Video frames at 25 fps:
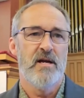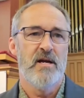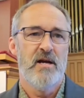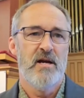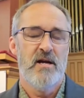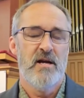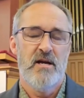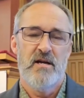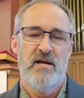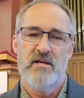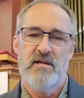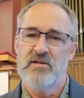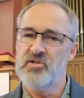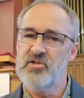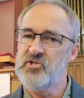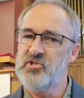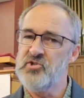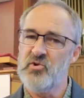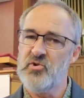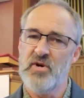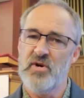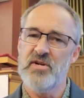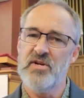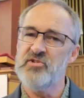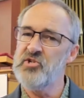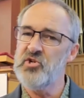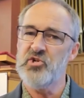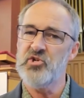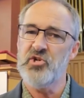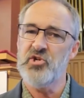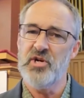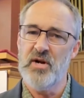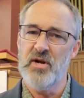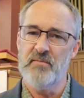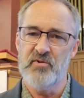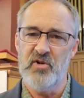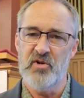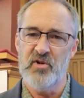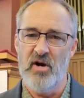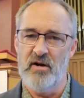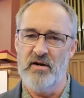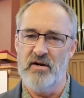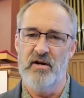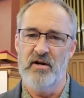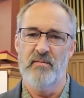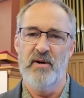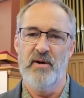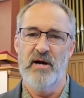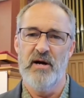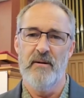This transition I'm talking
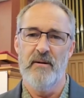about,